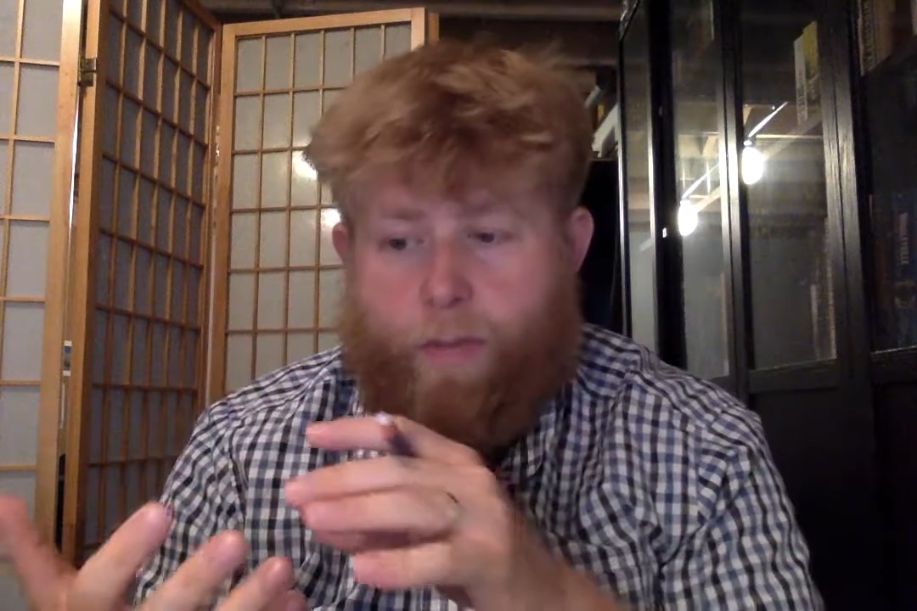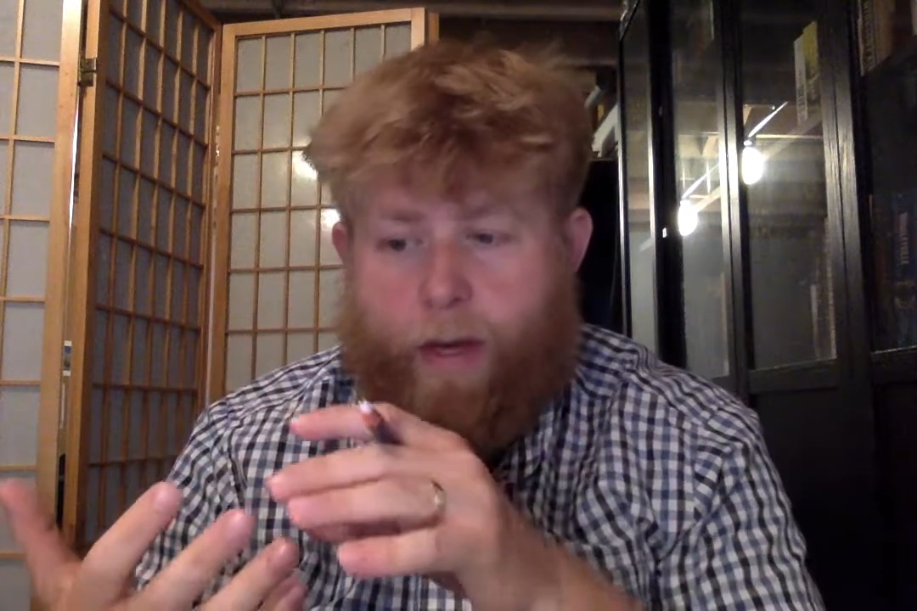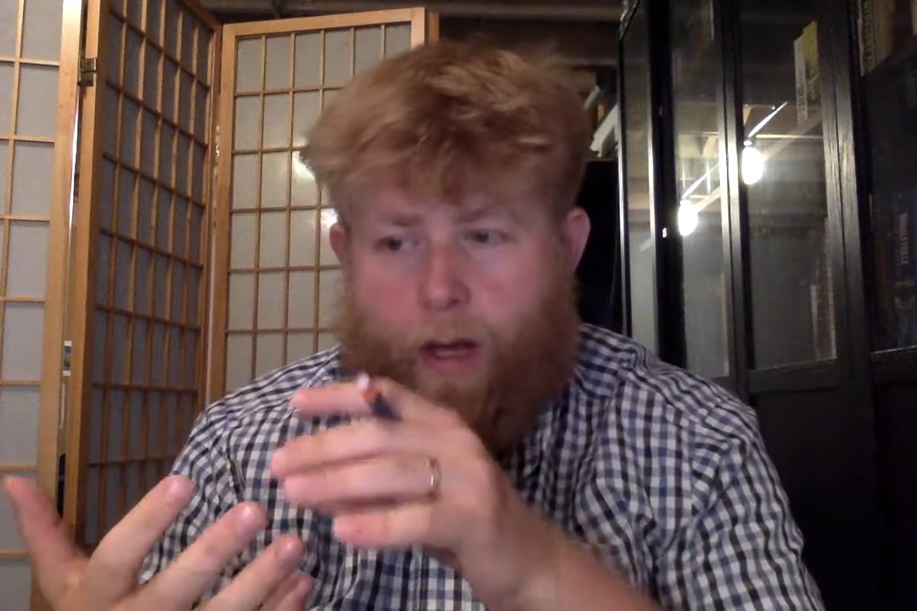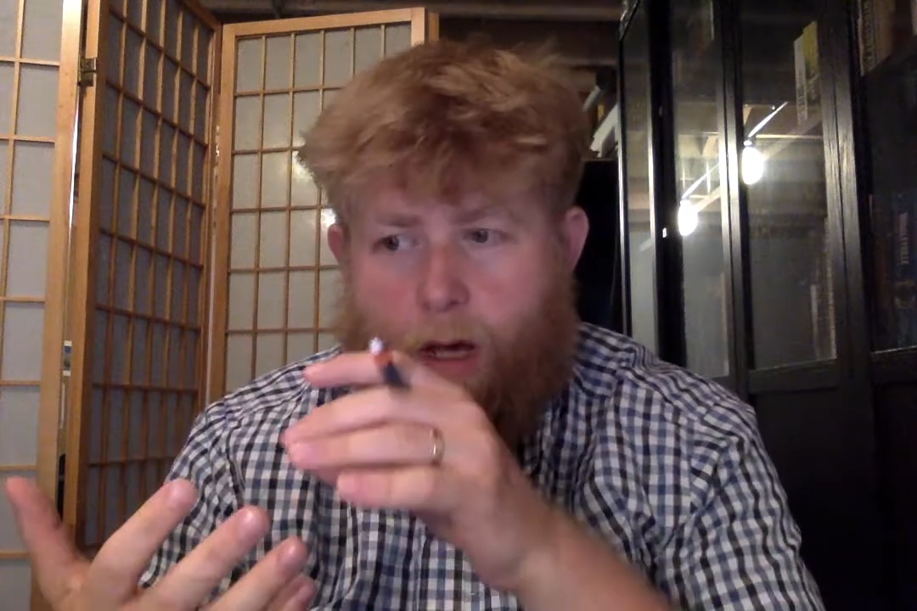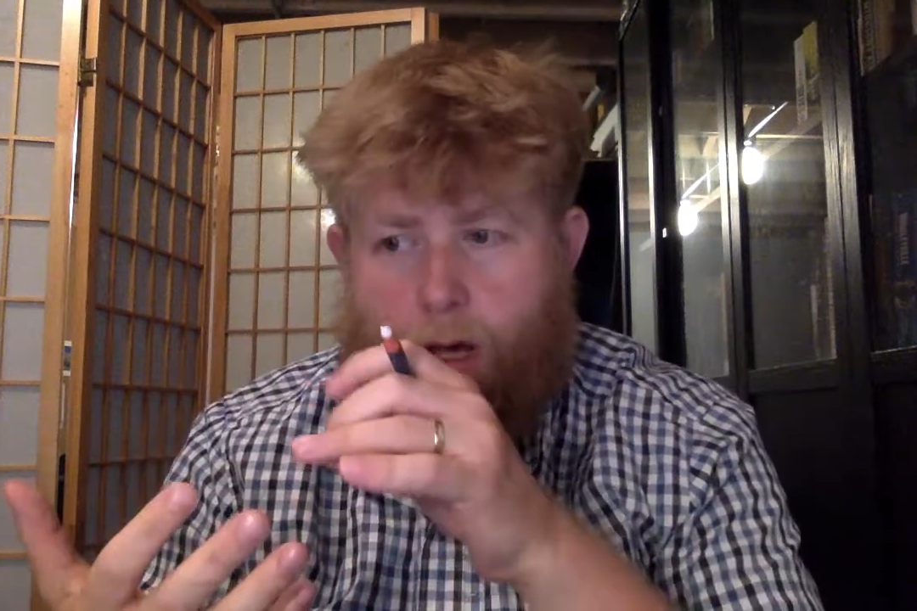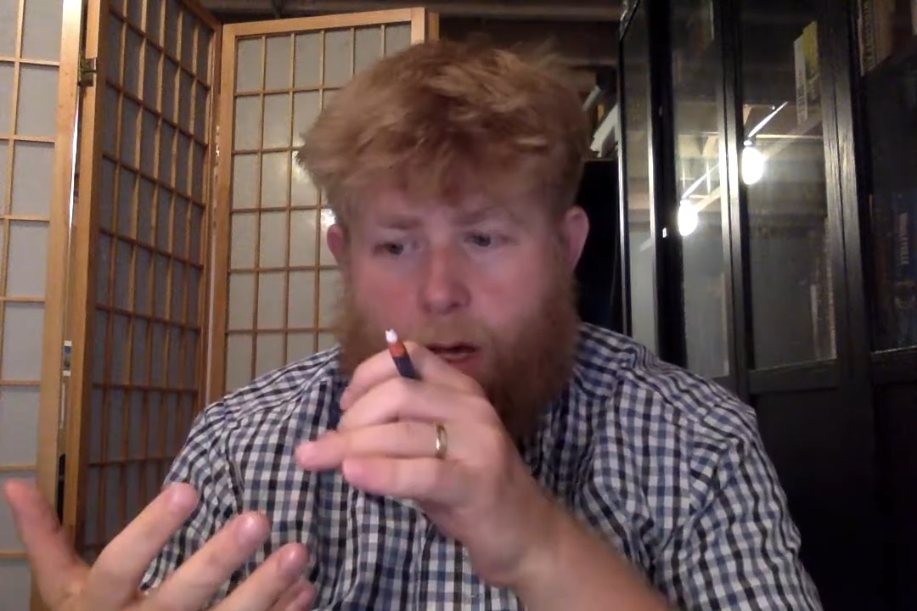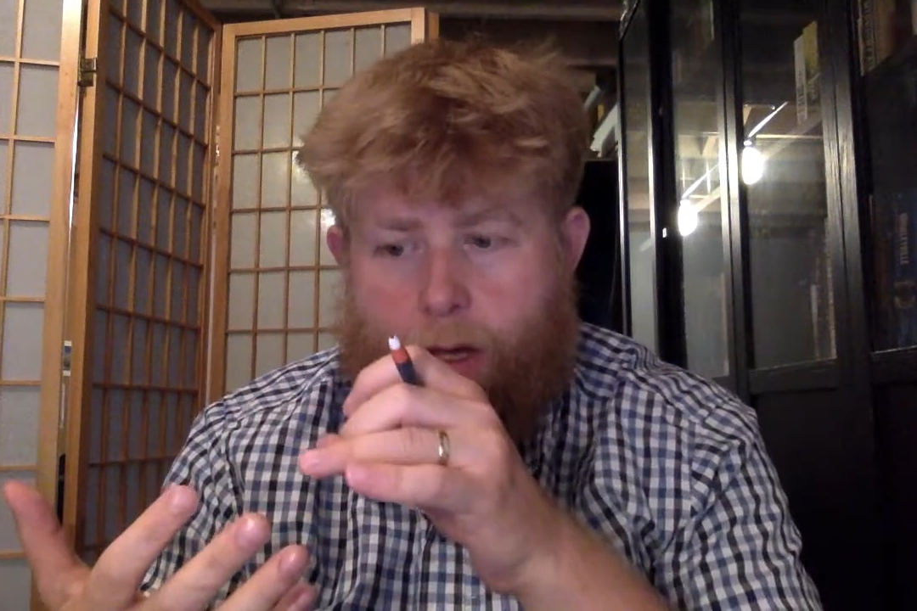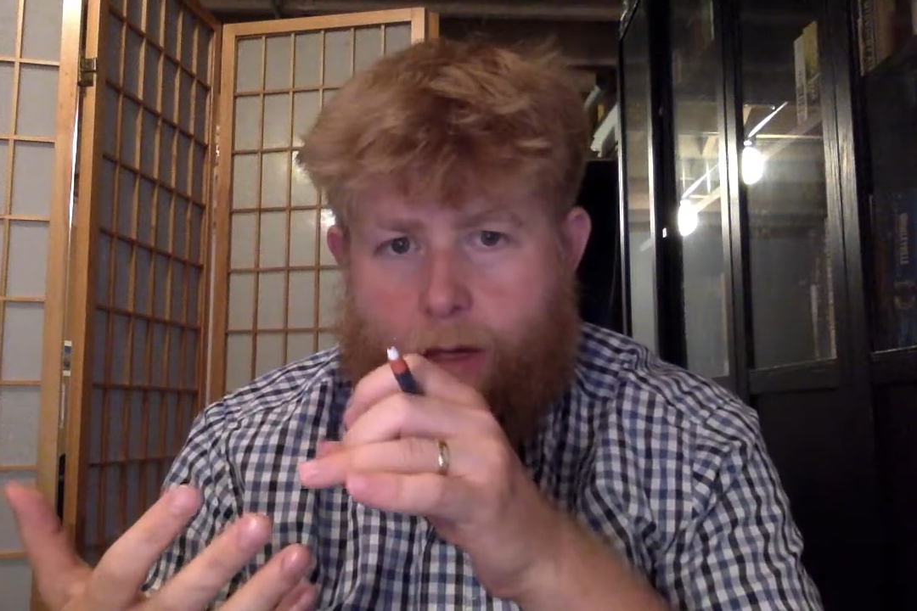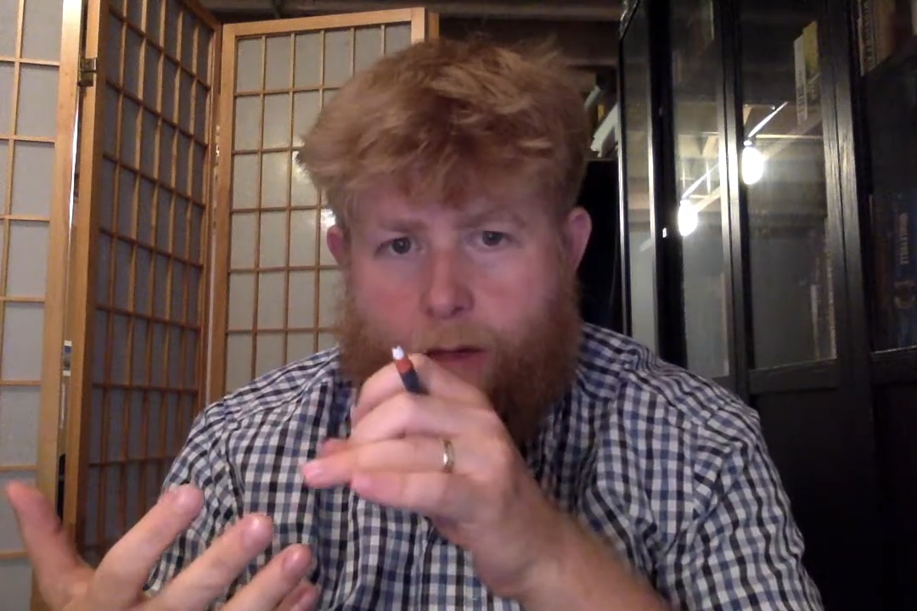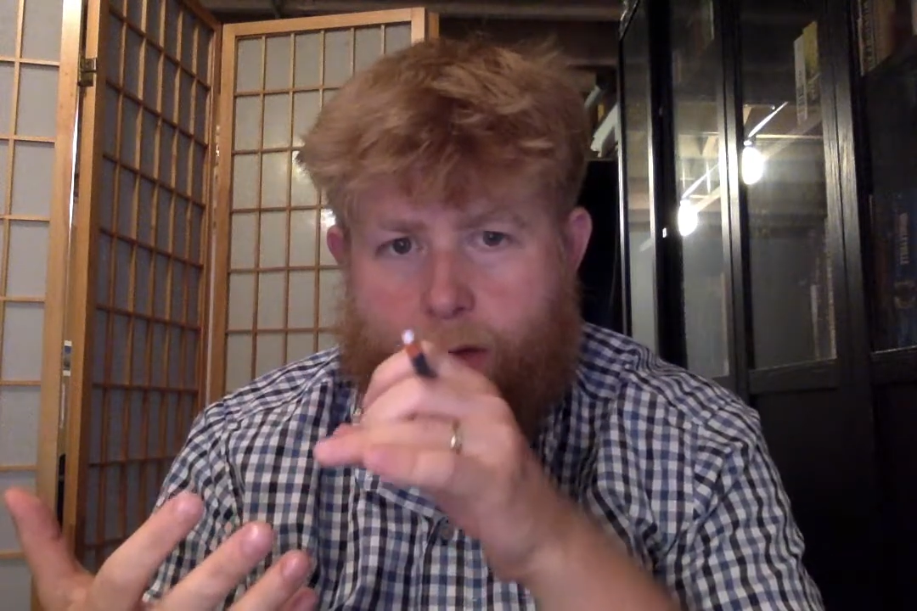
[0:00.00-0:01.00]
men,
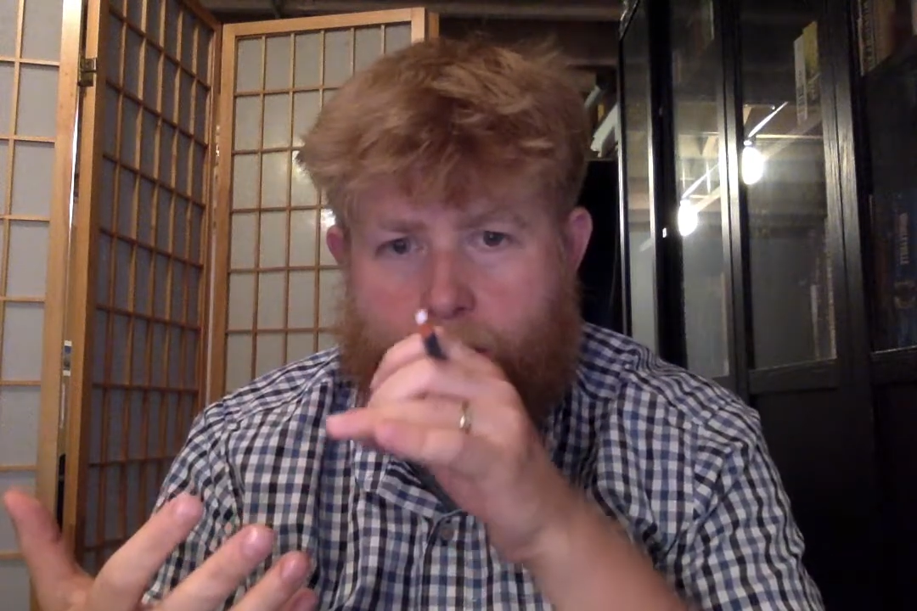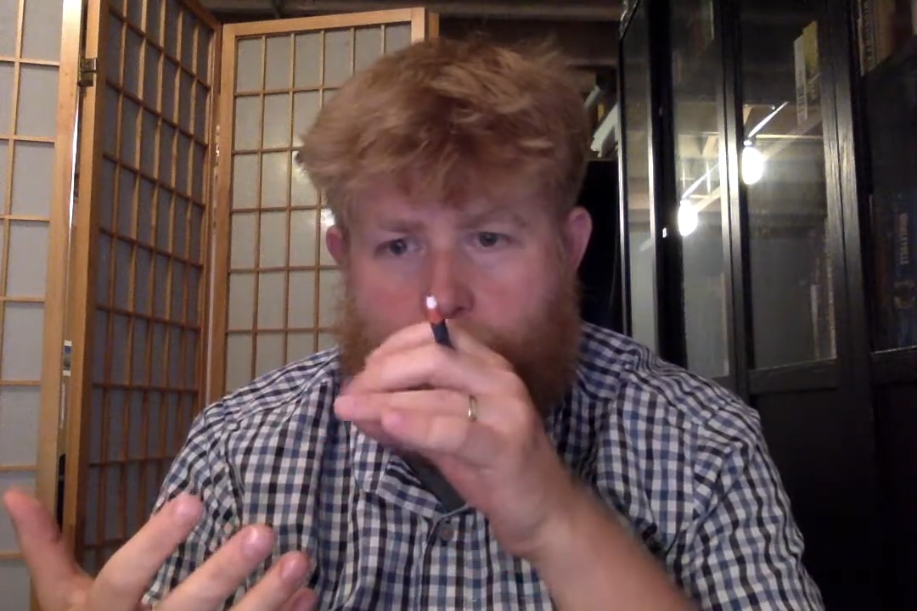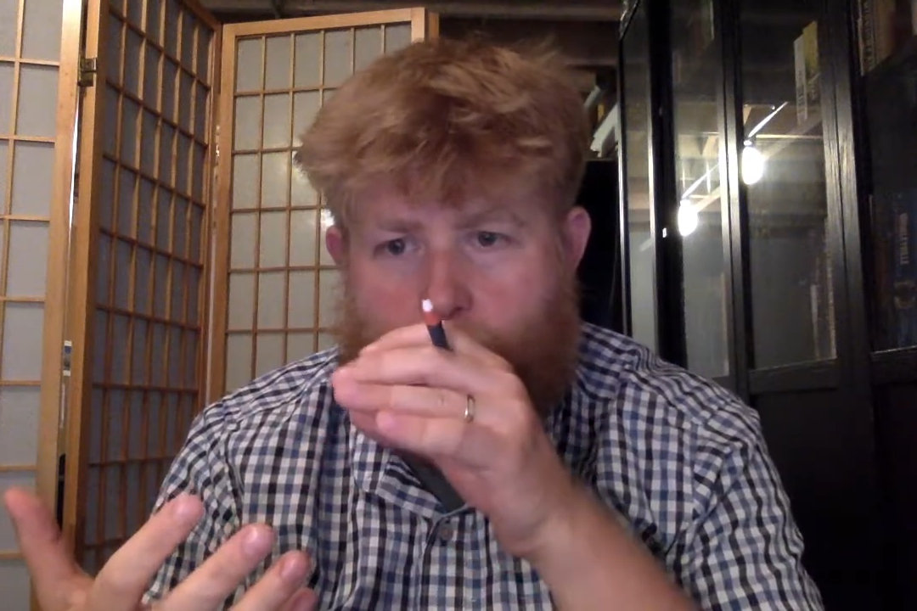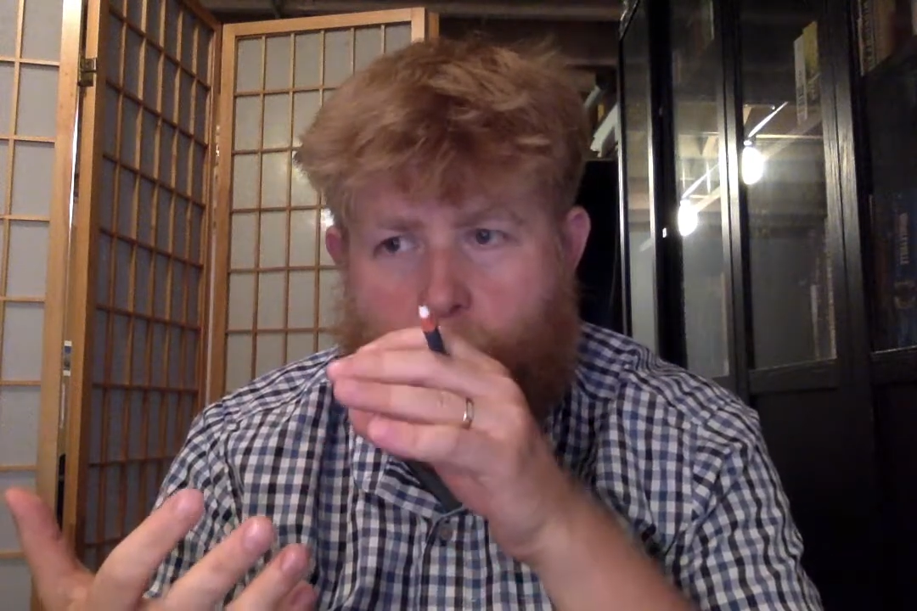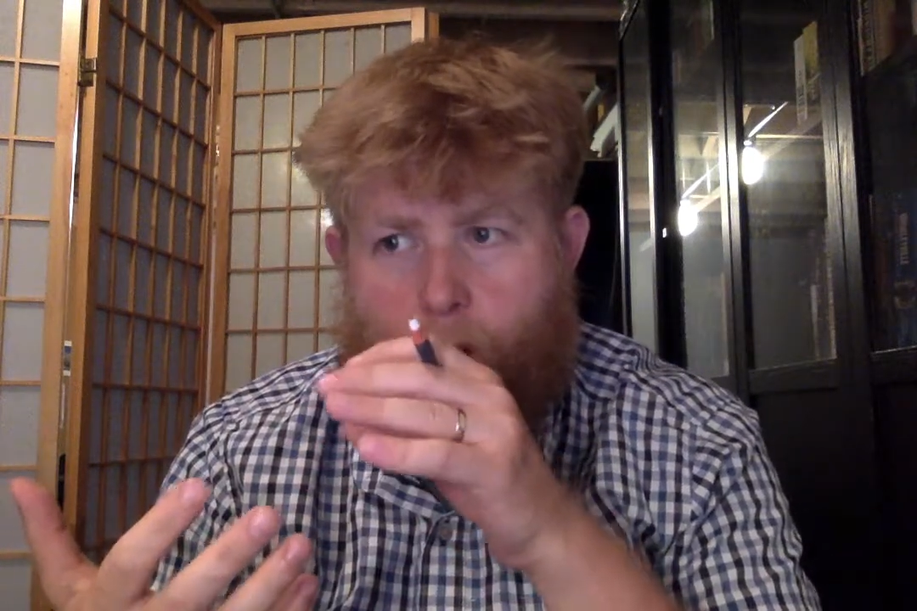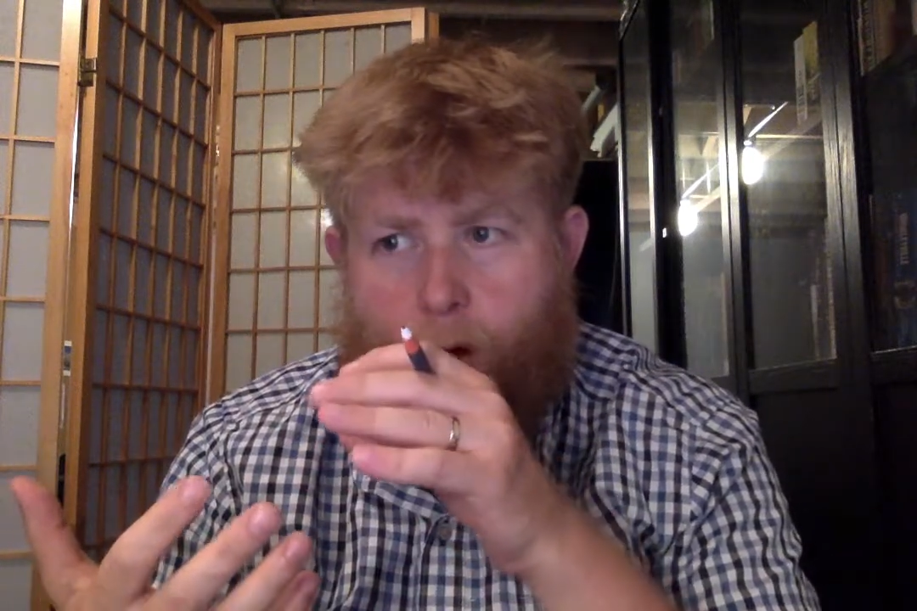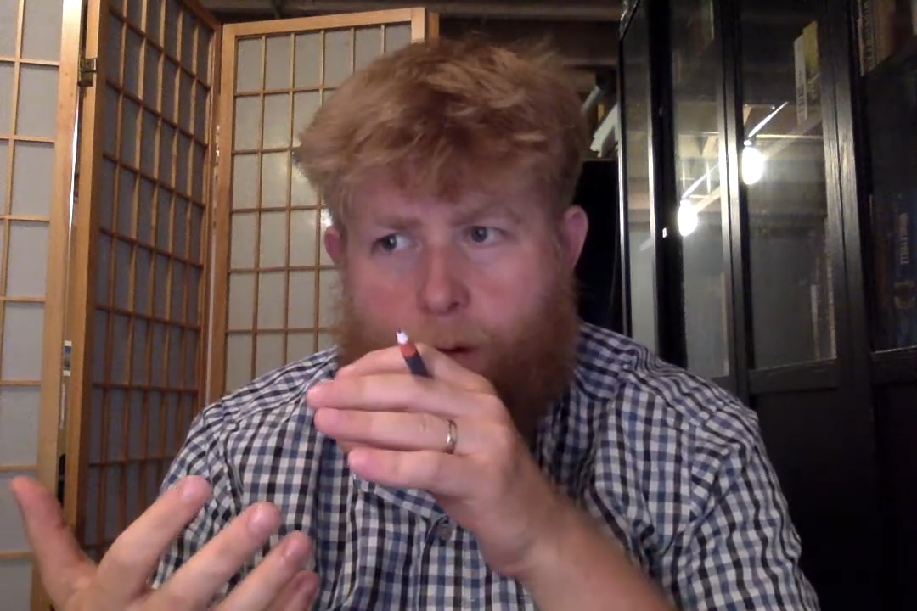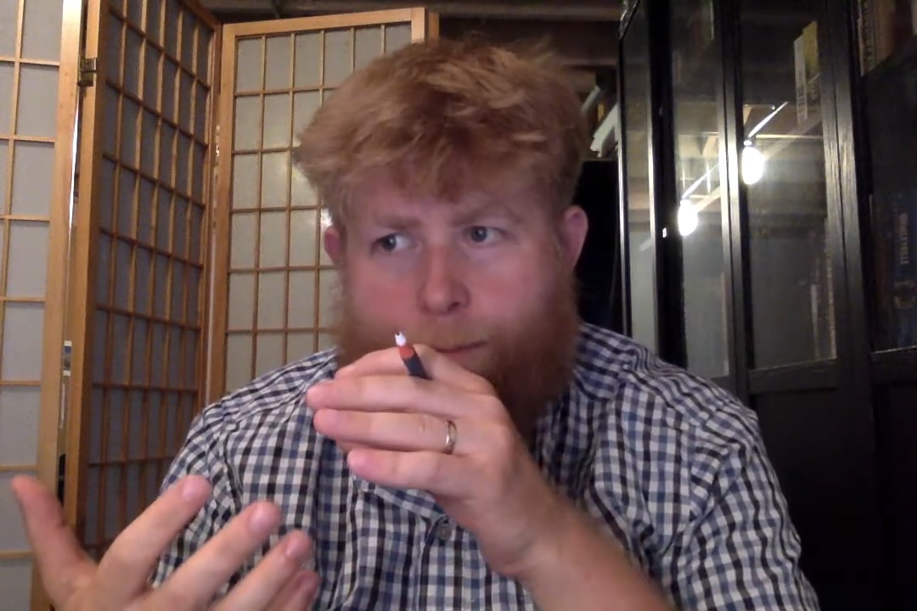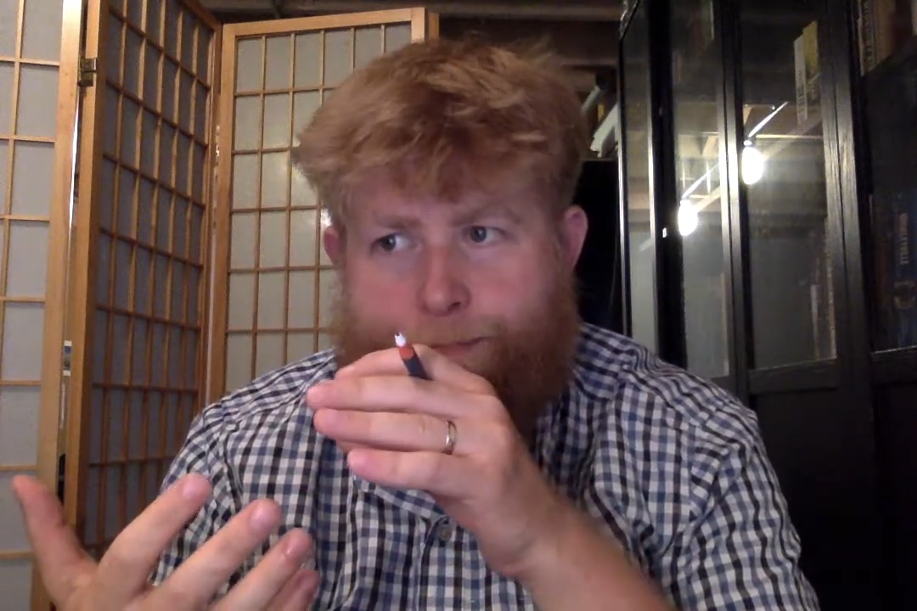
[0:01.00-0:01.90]
are